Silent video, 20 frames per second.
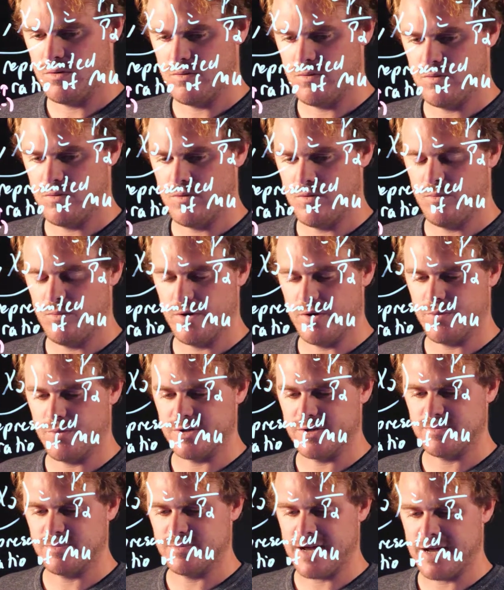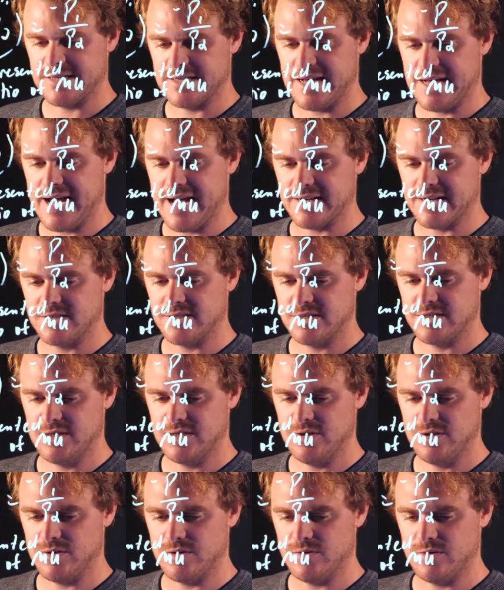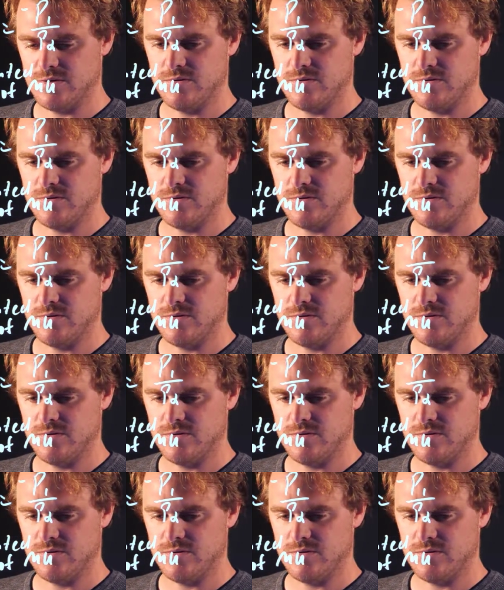with respect to x2